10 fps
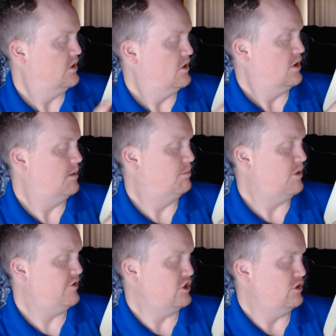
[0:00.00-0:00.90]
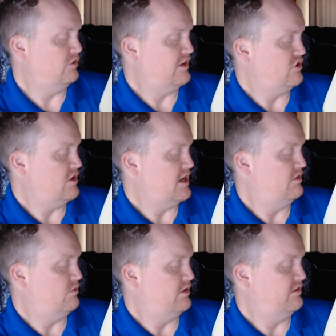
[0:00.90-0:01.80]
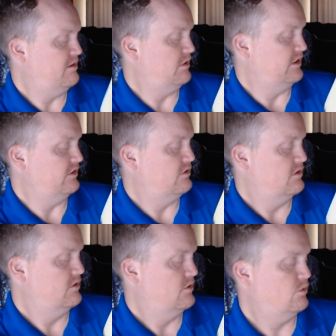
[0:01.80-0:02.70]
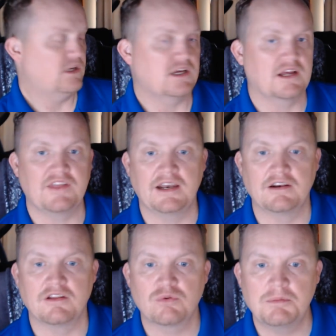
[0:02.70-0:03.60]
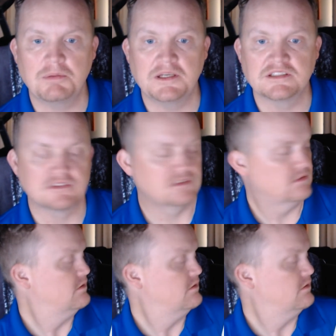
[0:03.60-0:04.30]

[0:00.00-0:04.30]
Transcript: A brother, you said you had 3 siblings. We cut that into 3 pieces.